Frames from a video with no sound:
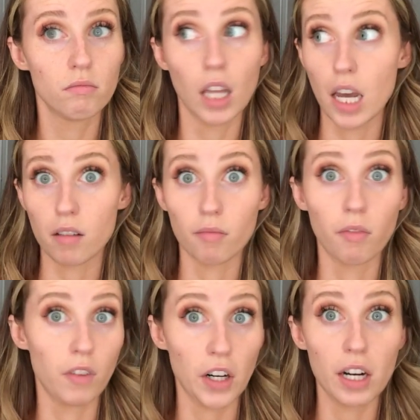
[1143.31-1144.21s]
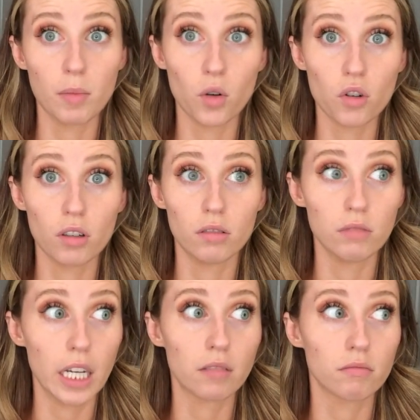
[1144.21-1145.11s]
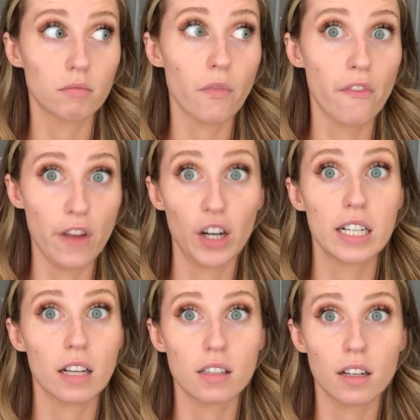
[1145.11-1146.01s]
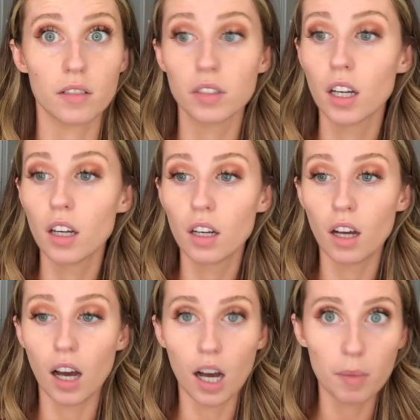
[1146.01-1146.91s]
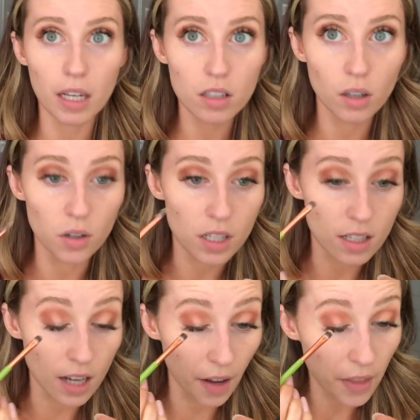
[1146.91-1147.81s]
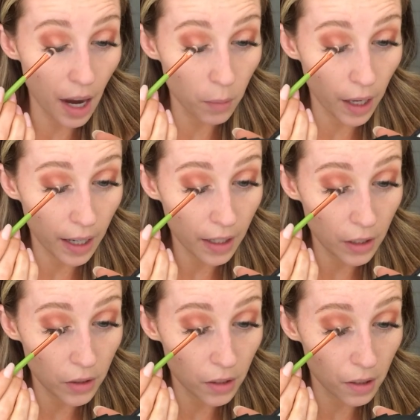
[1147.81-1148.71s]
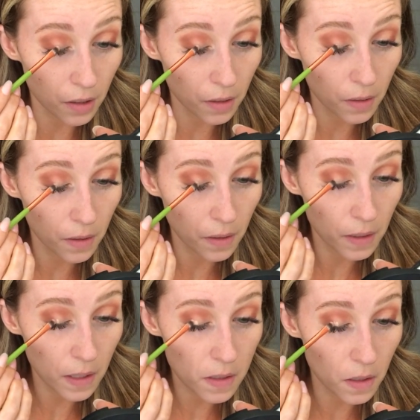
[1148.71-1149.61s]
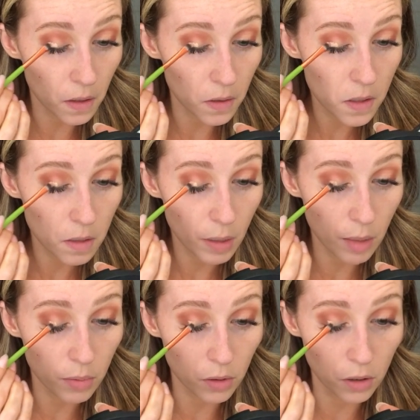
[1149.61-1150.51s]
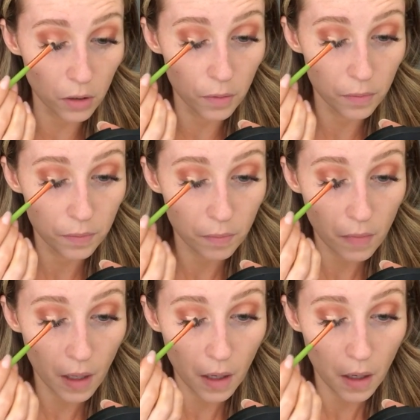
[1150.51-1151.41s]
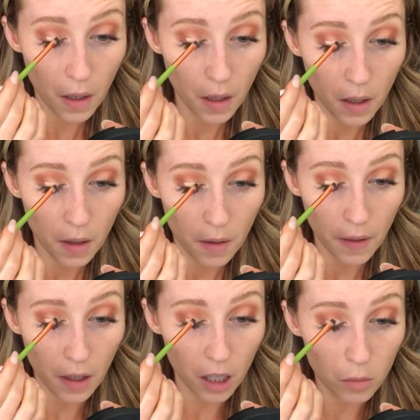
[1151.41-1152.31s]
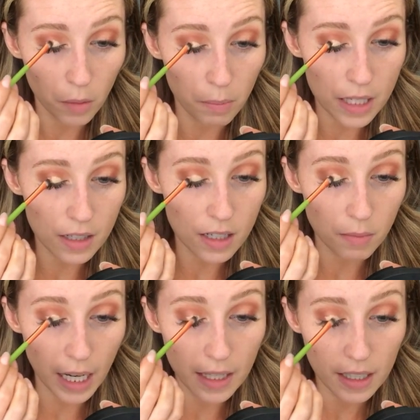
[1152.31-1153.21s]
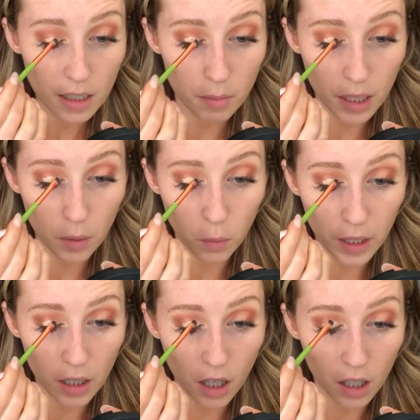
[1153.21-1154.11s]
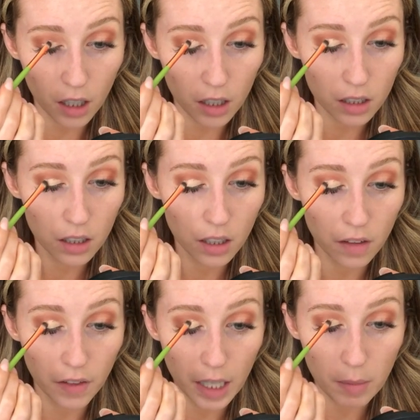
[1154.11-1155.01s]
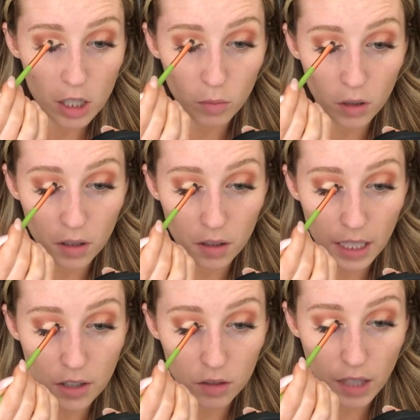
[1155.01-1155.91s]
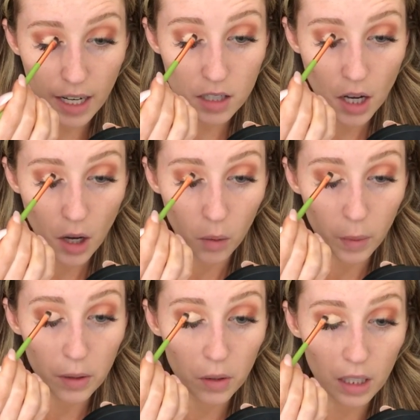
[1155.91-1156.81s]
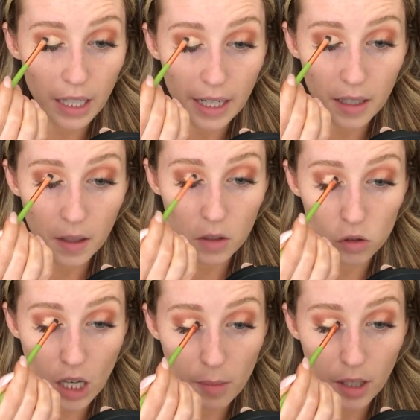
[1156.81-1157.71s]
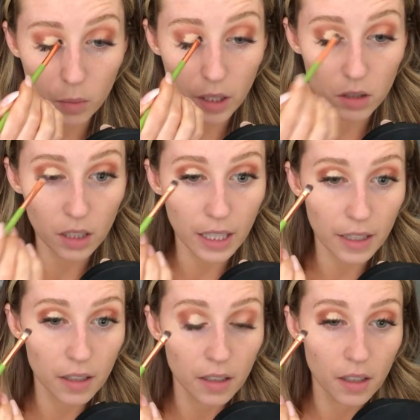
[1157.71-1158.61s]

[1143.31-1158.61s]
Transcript: like very emotional like very sensitive um, East Coast is not that way you're on the East Coast people they are more business minded but we are very much more like direct we don't like drama we don't like